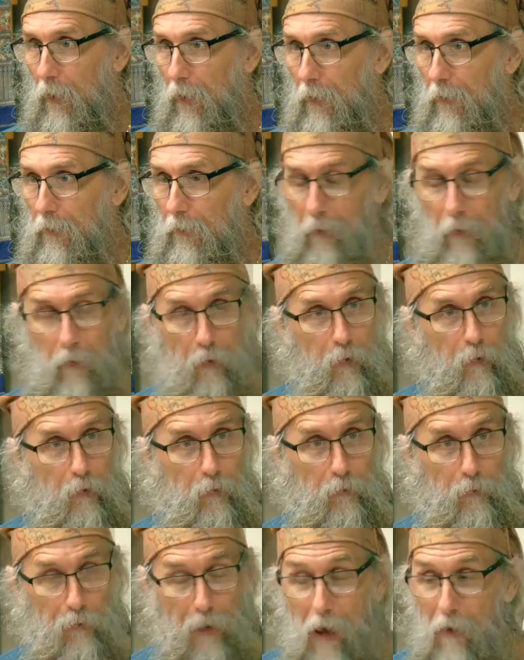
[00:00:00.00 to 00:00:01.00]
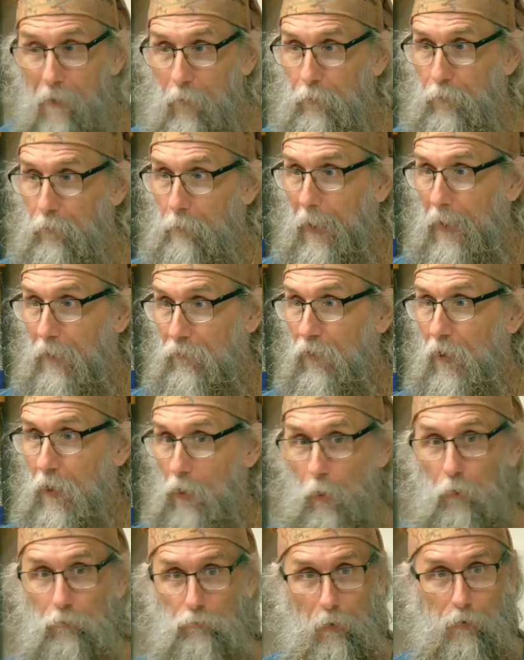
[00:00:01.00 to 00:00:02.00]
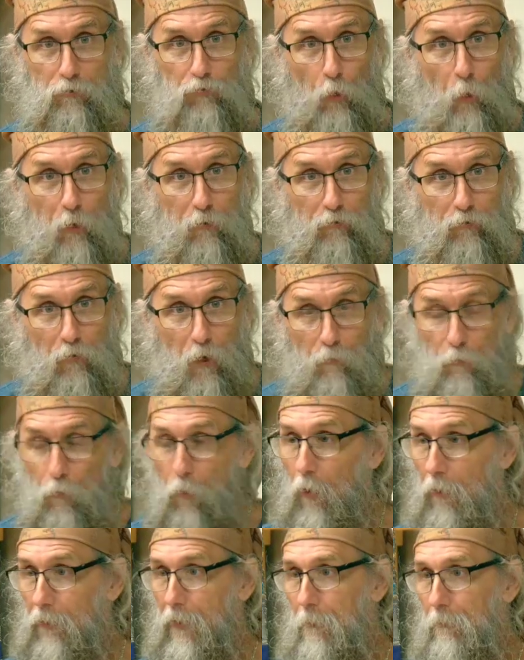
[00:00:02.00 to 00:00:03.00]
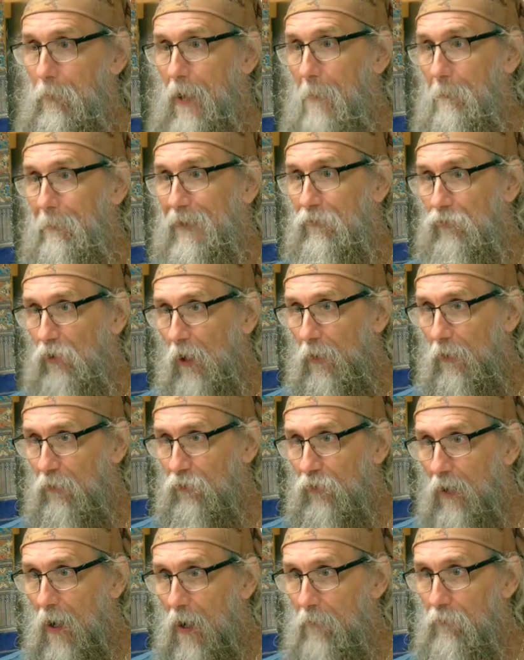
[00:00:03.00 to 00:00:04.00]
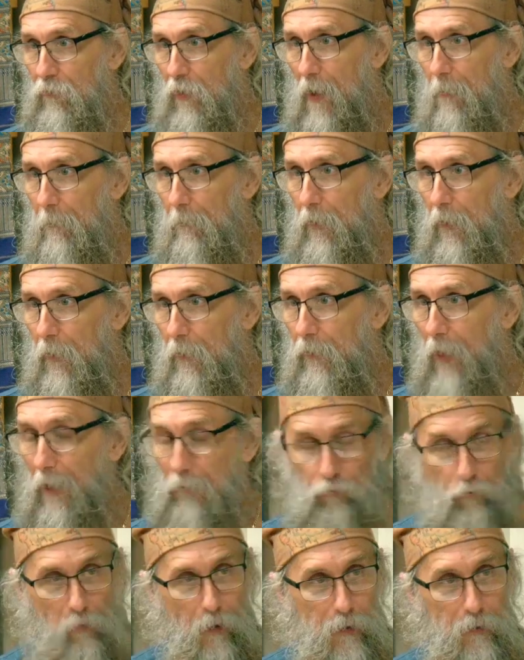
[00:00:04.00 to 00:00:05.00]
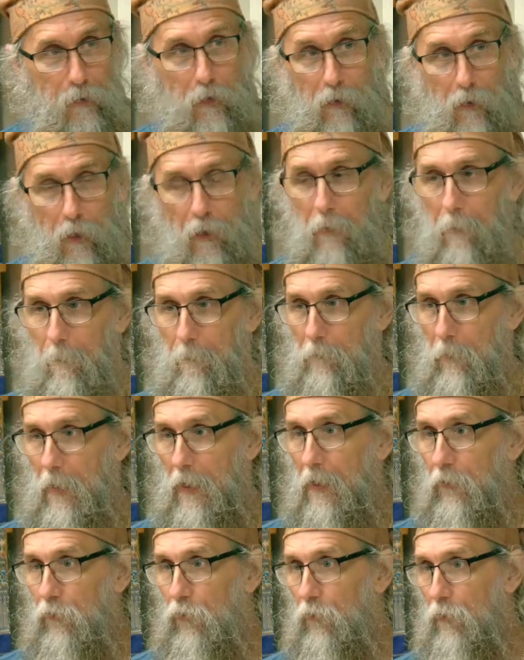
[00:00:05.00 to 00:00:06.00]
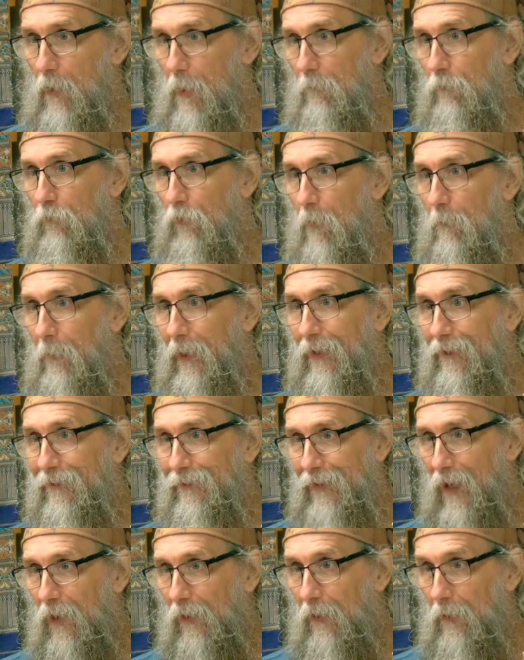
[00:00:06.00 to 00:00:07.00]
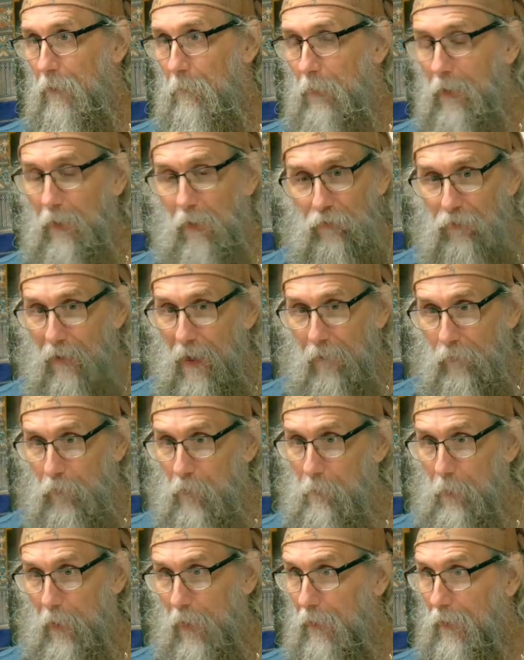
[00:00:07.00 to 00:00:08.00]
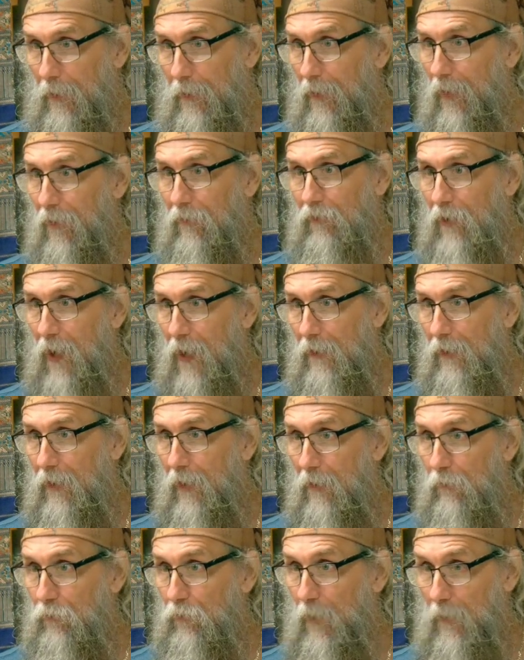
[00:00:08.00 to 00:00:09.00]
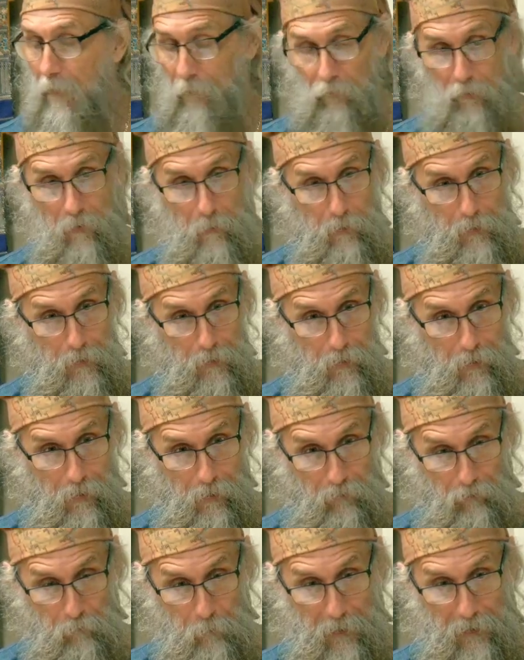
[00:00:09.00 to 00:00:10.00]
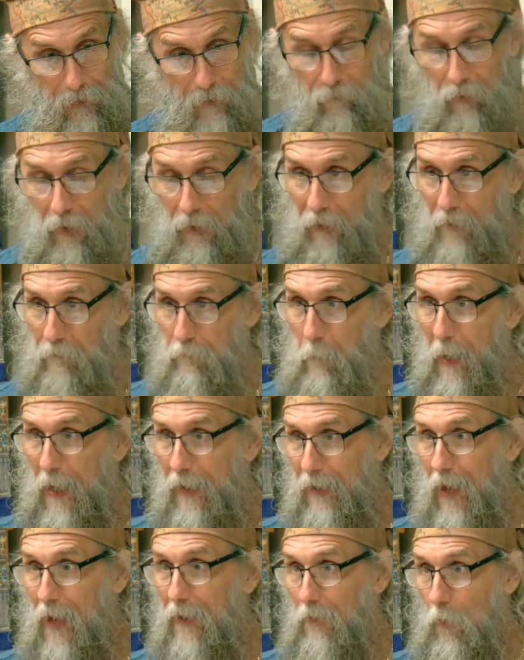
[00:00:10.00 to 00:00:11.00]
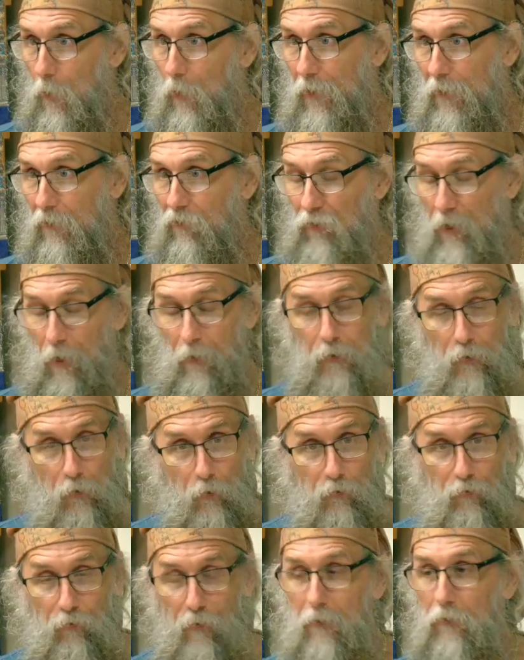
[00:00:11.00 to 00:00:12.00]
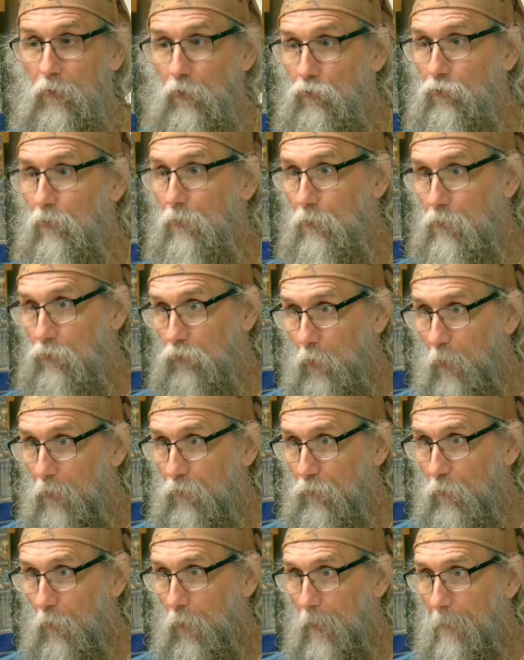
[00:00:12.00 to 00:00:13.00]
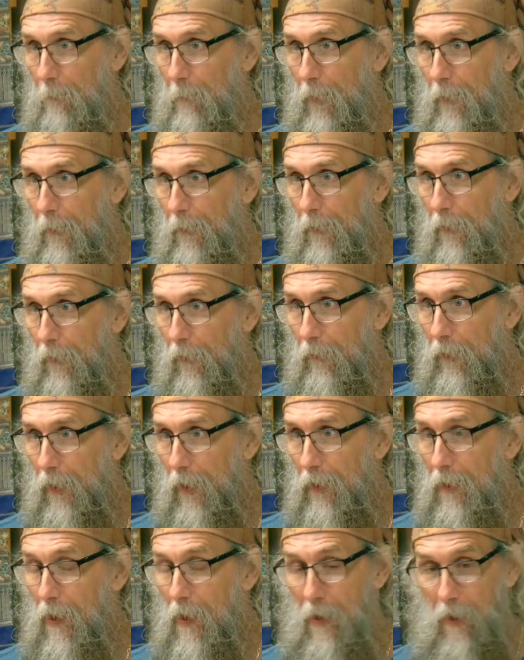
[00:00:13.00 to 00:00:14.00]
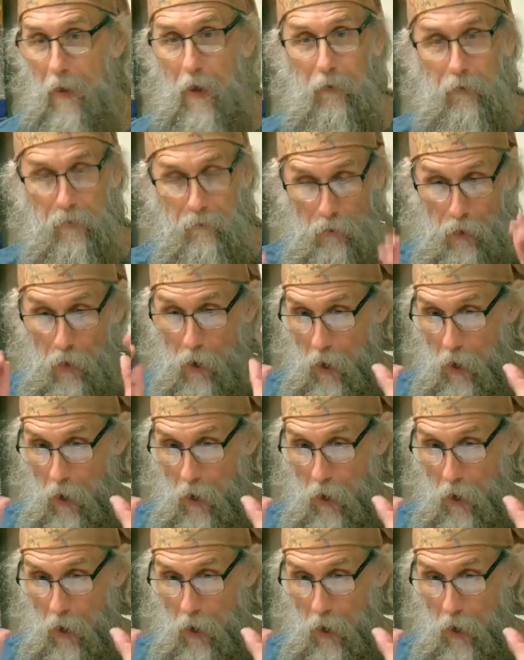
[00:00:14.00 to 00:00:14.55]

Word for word: And love means that you'll rejoice for them, not be jealous of them not try to hinder them from excelling because everybody has got a gift. And if somebody has been given a gift by God that will excel yours, then you should rejoice for them. Okay? I'll give you